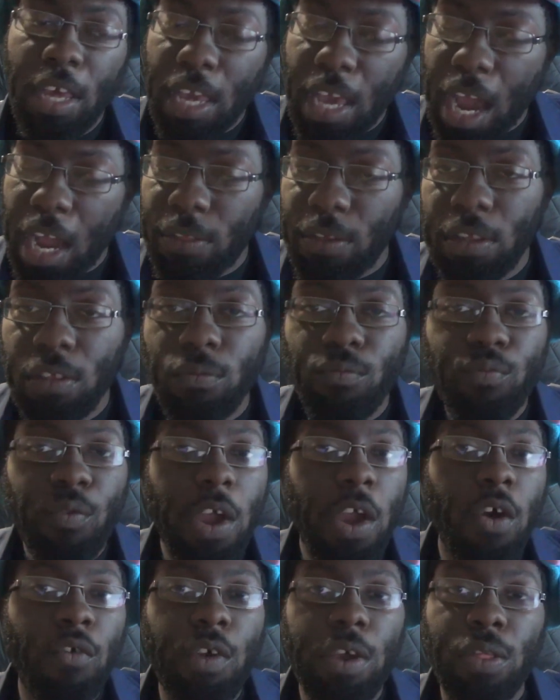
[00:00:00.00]
And I think the
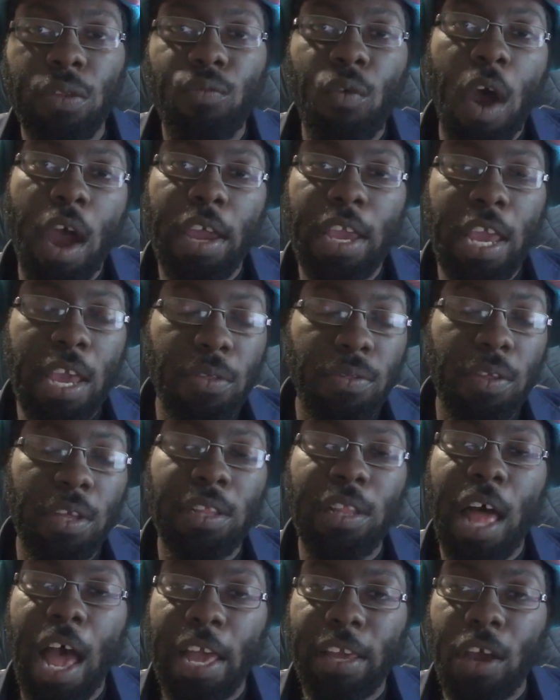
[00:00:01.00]
real reason why is the
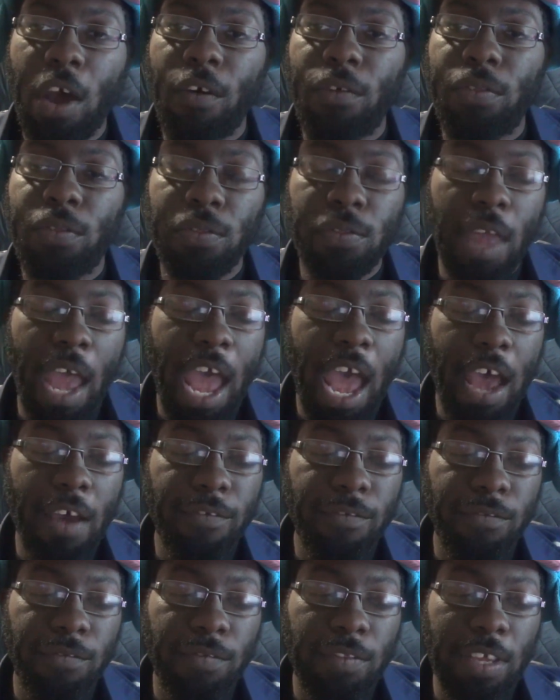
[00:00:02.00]
lack of
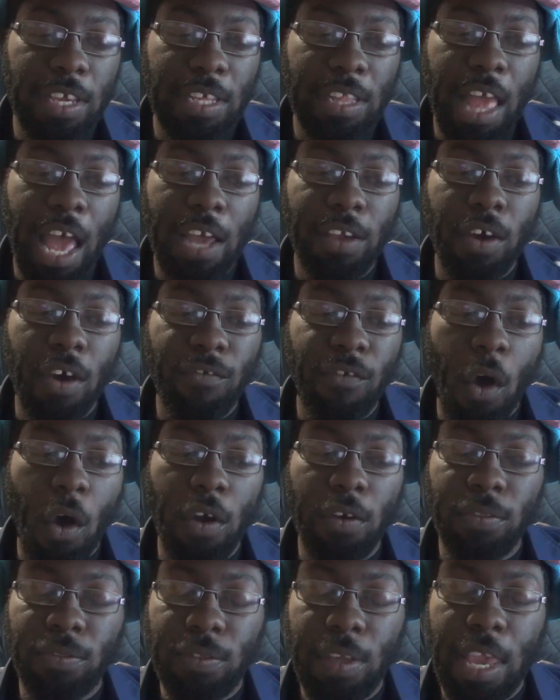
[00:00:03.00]
staff, the lack of
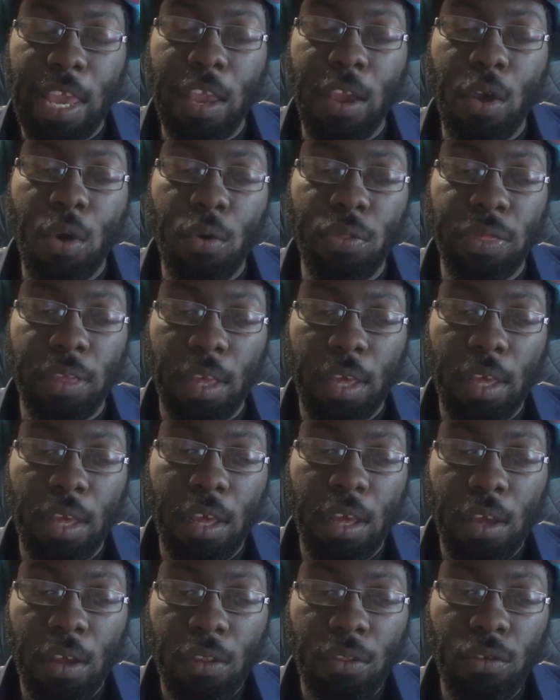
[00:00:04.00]
volunteers,
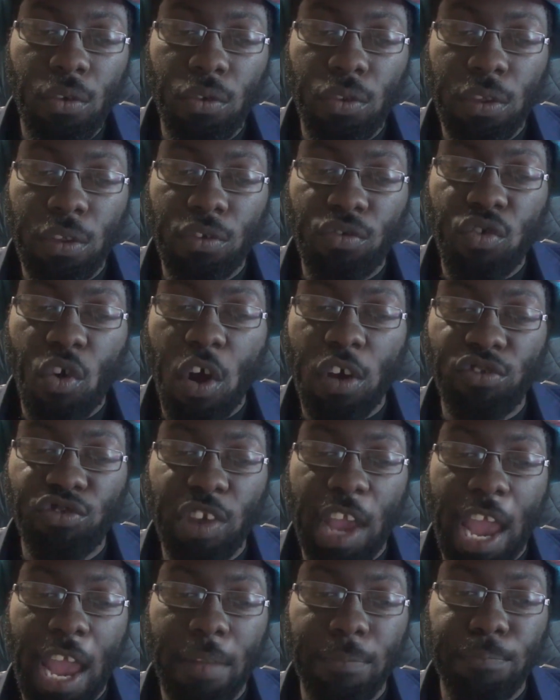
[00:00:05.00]
due to the
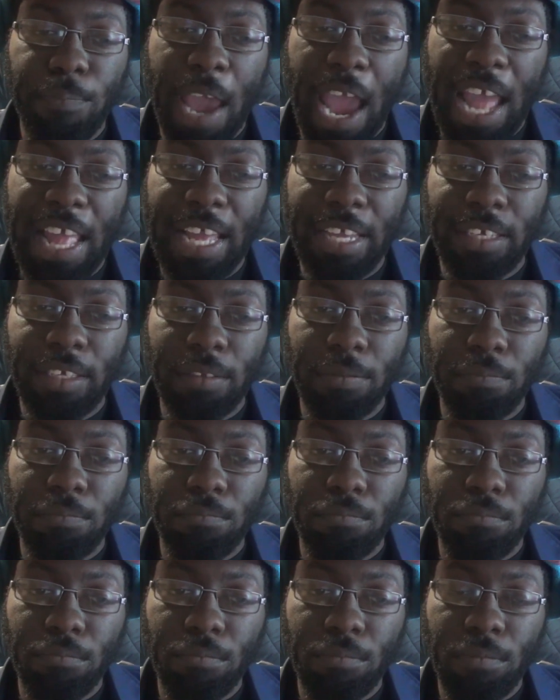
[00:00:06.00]
Coronachan Panic,
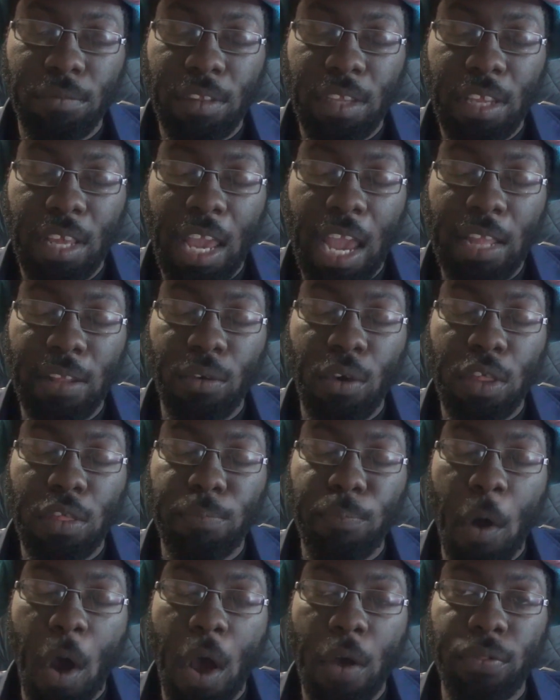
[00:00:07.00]
and the
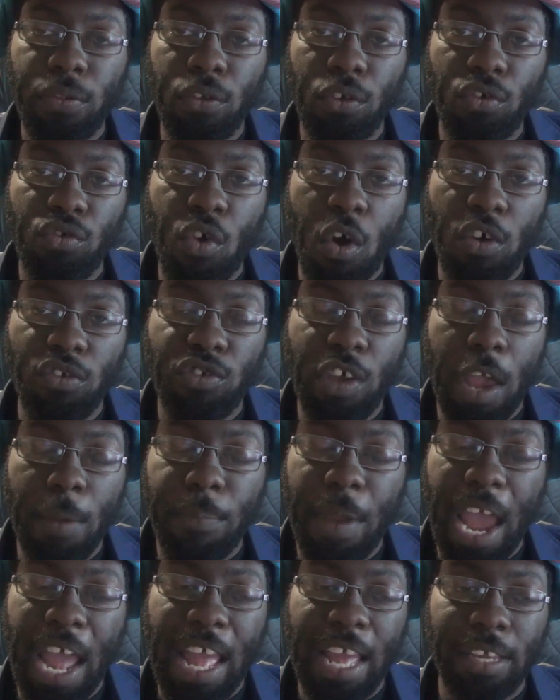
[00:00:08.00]
response to the Coronachan
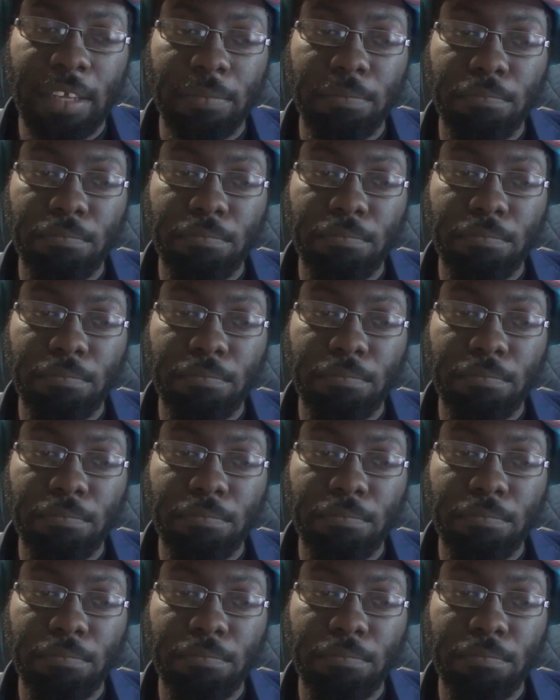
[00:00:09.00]
Panic.